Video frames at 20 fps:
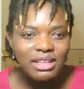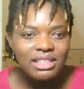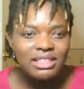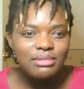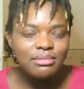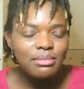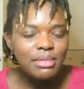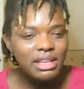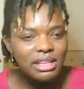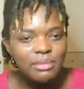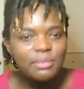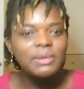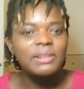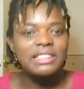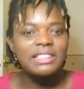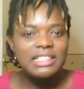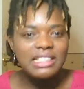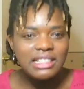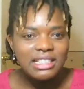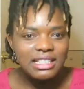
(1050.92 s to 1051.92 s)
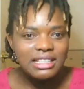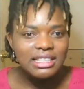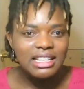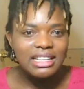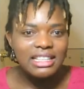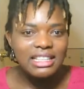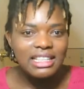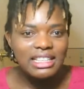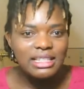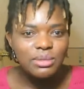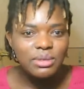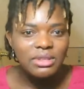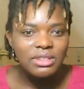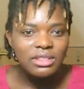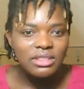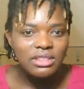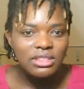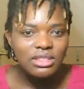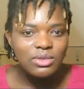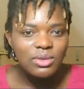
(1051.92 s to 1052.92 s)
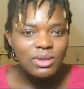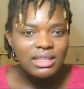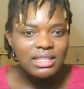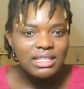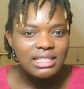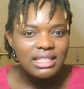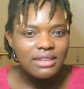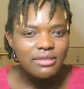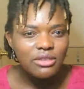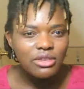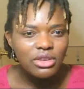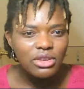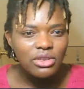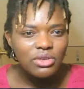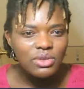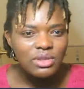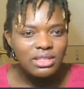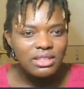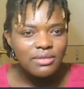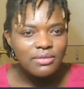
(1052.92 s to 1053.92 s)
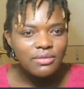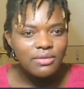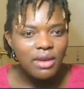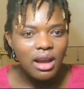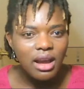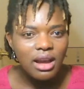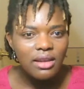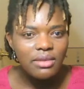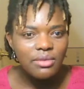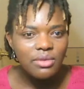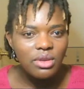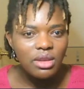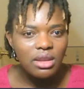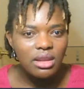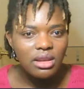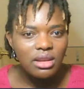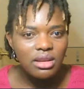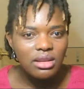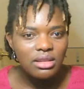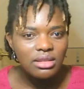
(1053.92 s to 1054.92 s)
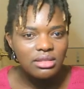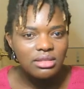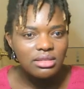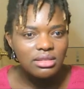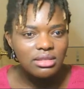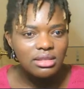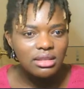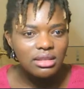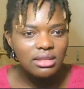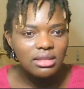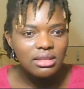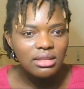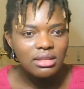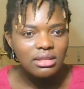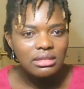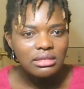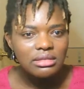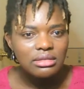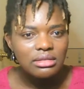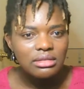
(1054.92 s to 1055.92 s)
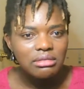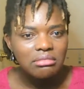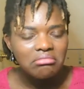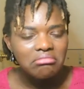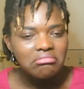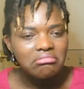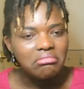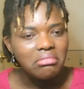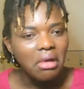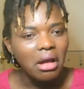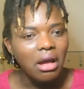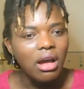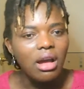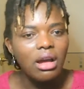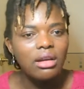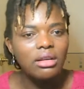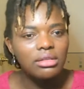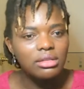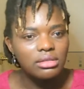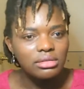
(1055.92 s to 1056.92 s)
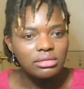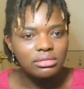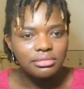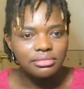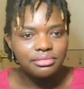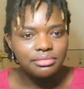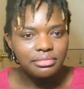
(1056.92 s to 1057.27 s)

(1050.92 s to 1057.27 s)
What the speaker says: many politicians are desperate to destroy 7 countries in 5 years. Oh,